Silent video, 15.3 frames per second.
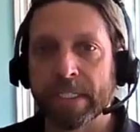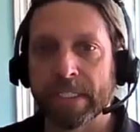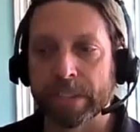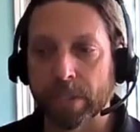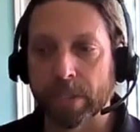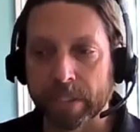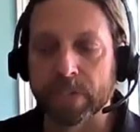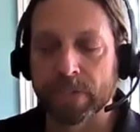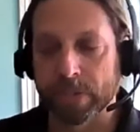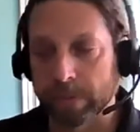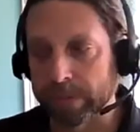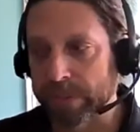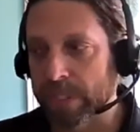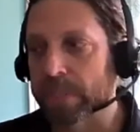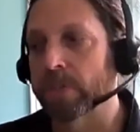not
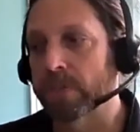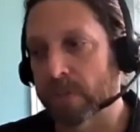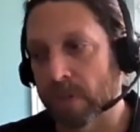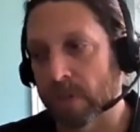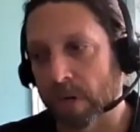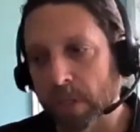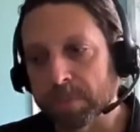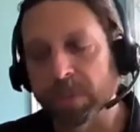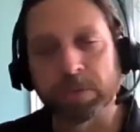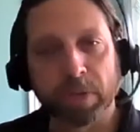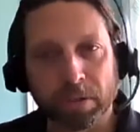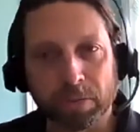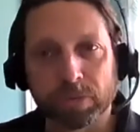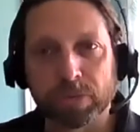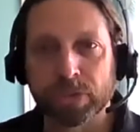necessarily HSR, but
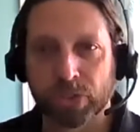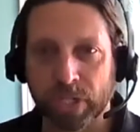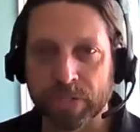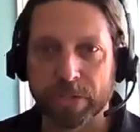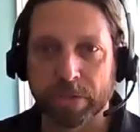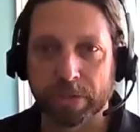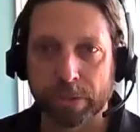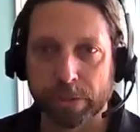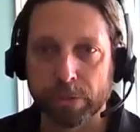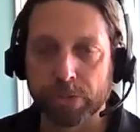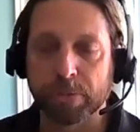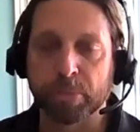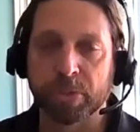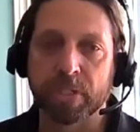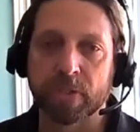our trends are
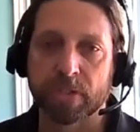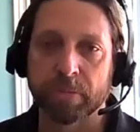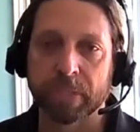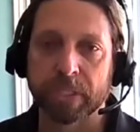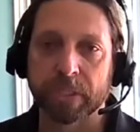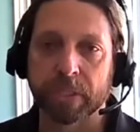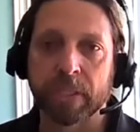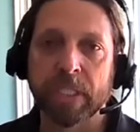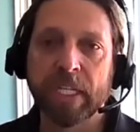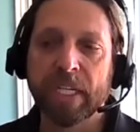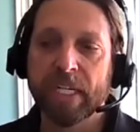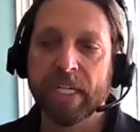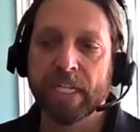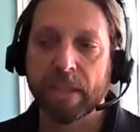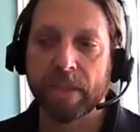usually pretty similar.
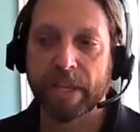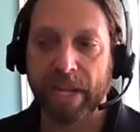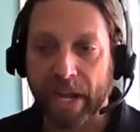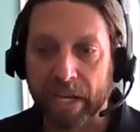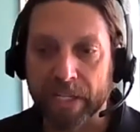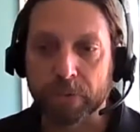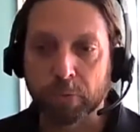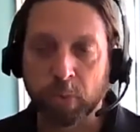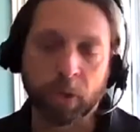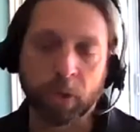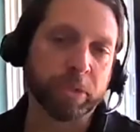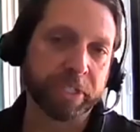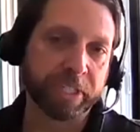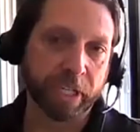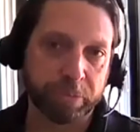They asked what
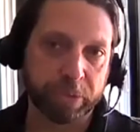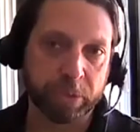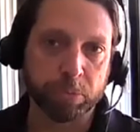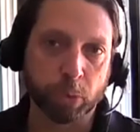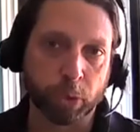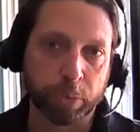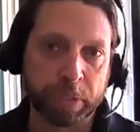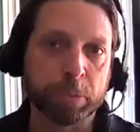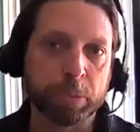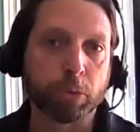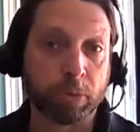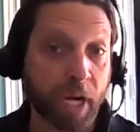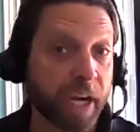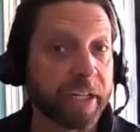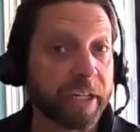would get more people
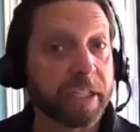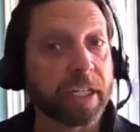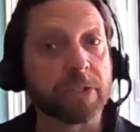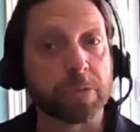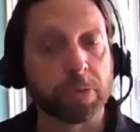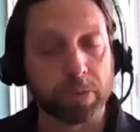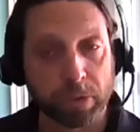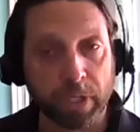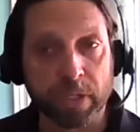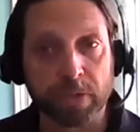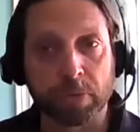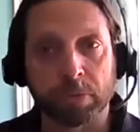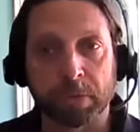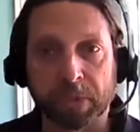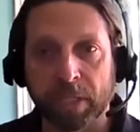riding as we're
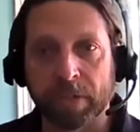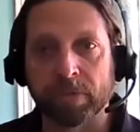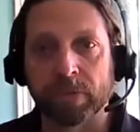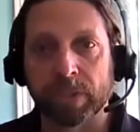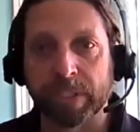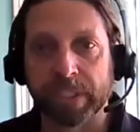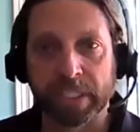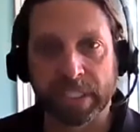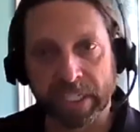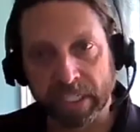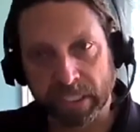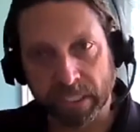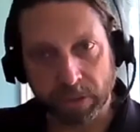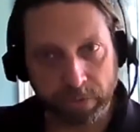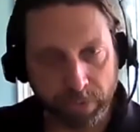recovering and
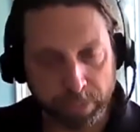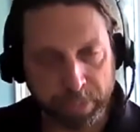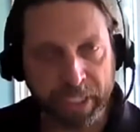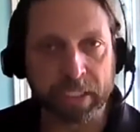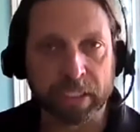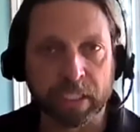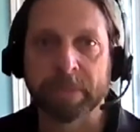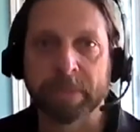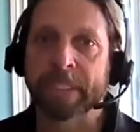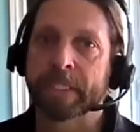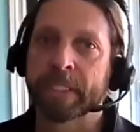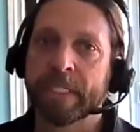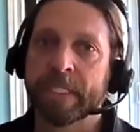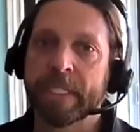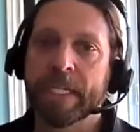getting out of the pandemic,
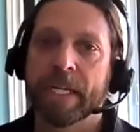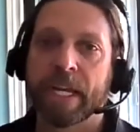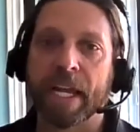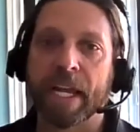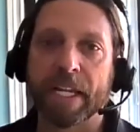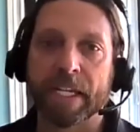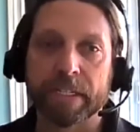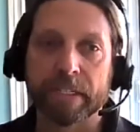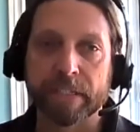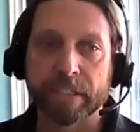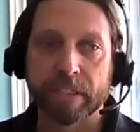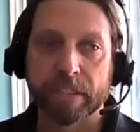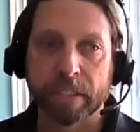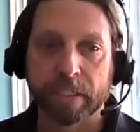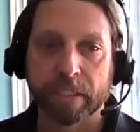and
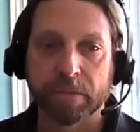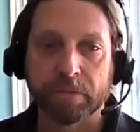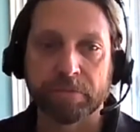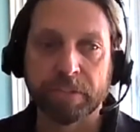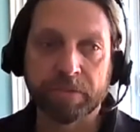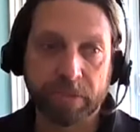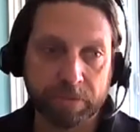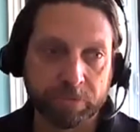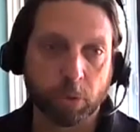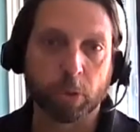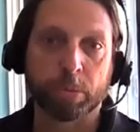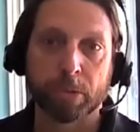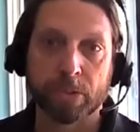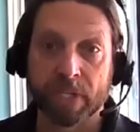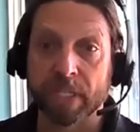
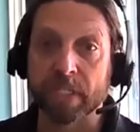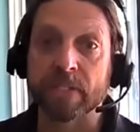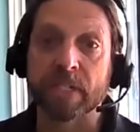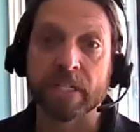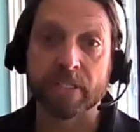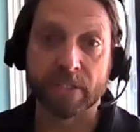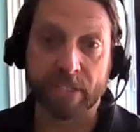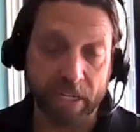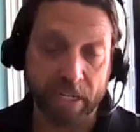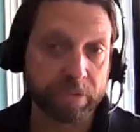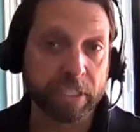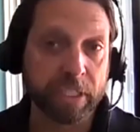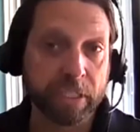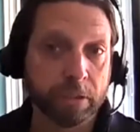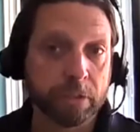54% said
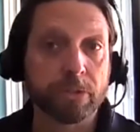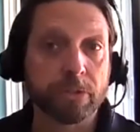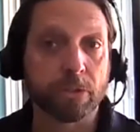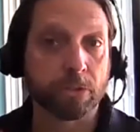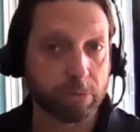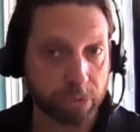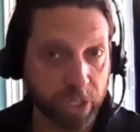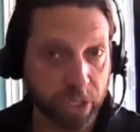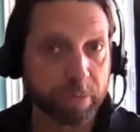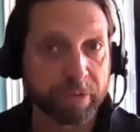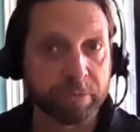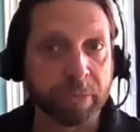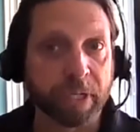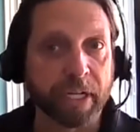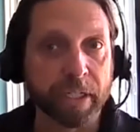safety, so top
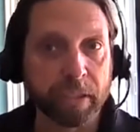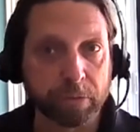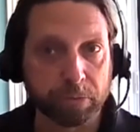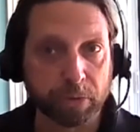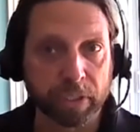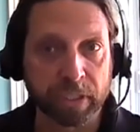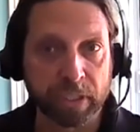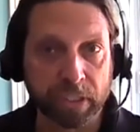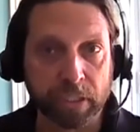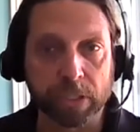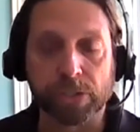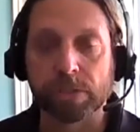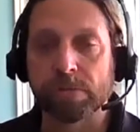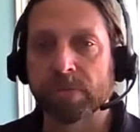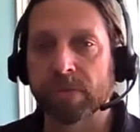of mind, a key
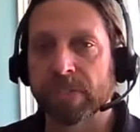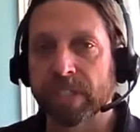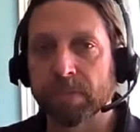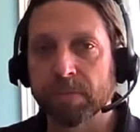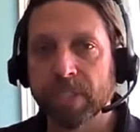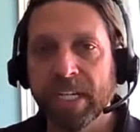issue for them.